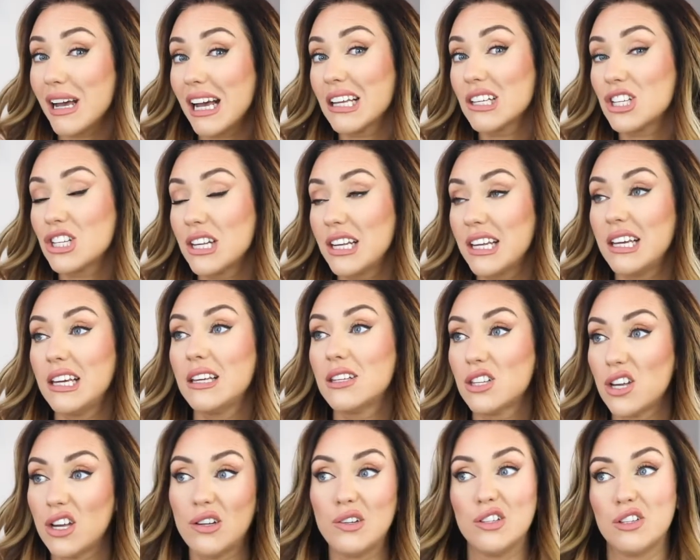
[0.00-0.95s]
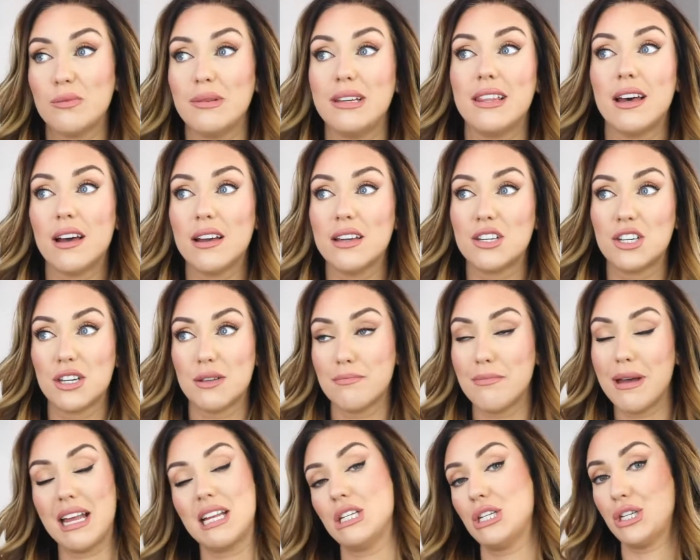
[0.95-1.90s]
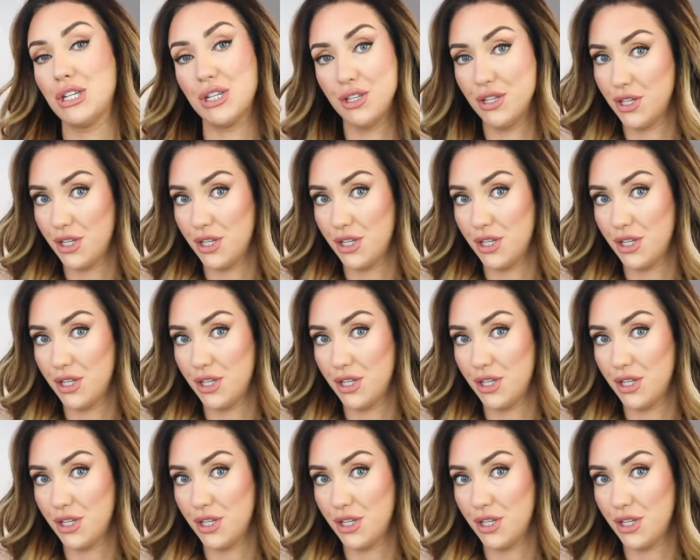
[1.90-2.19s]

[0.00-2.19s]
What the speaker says: actually told me that I should mention